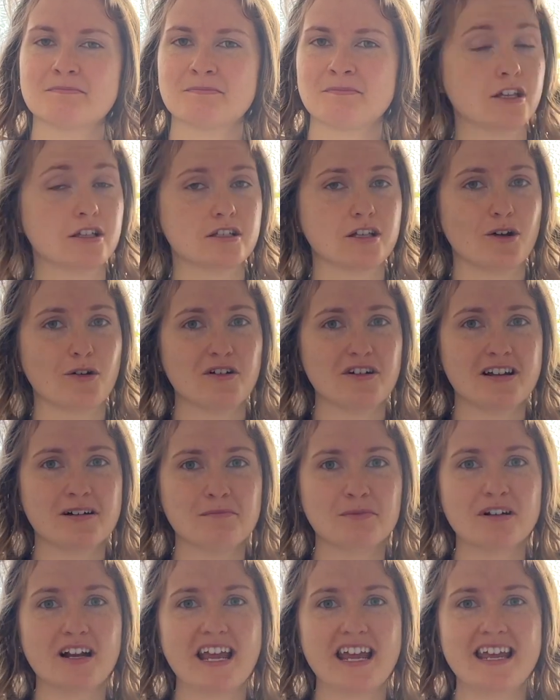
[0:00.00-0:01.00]
So
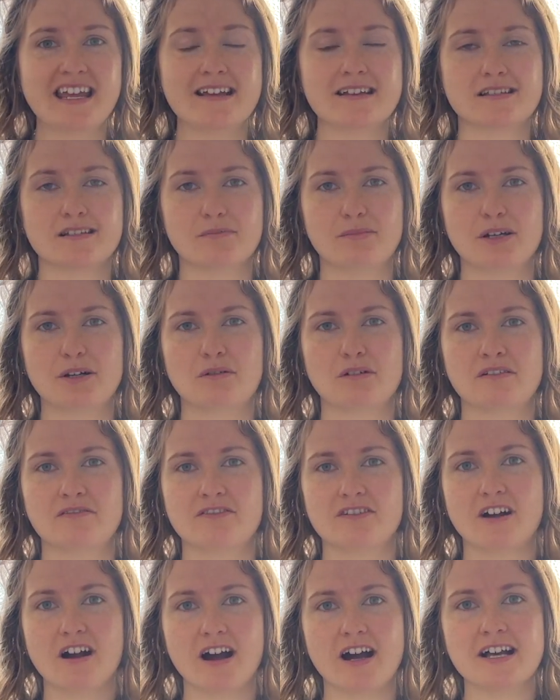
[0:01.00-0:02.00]
number 8 is a big one
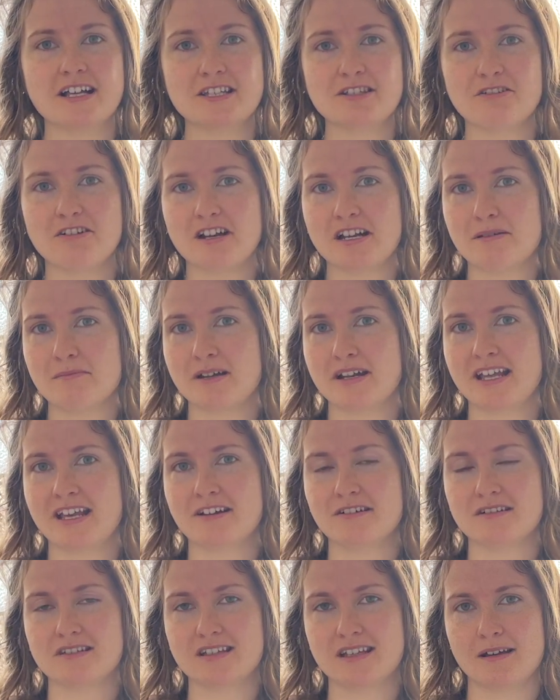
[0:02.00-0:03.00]
for us or anybody
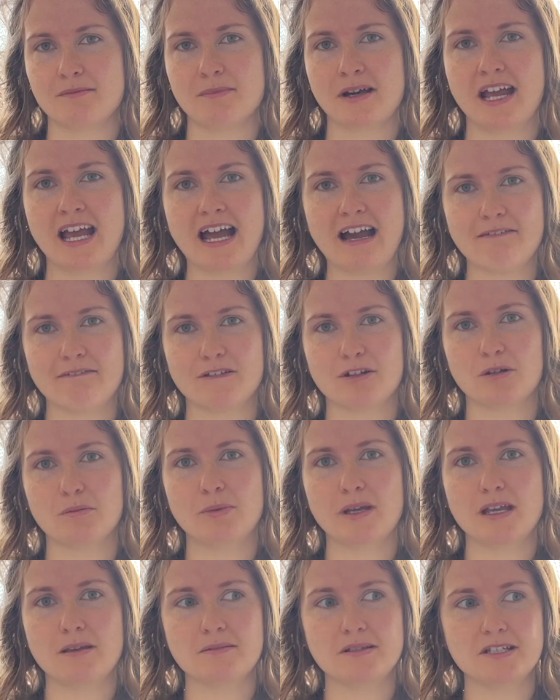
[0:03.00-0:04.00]
else that might have little
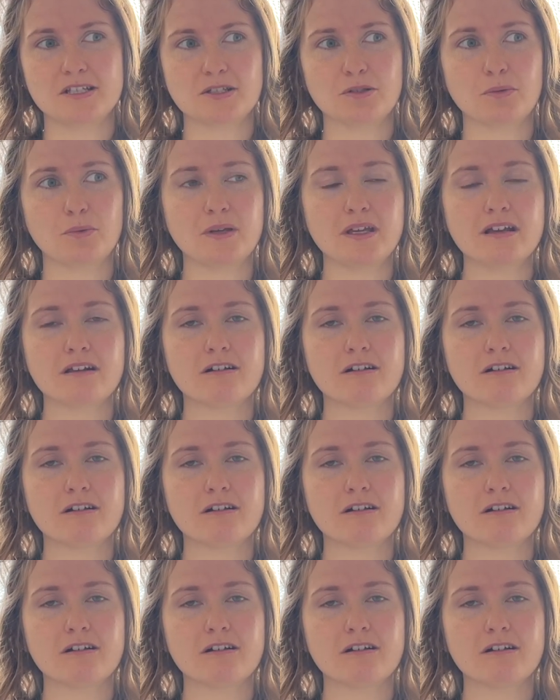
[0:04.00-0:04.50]
babies. We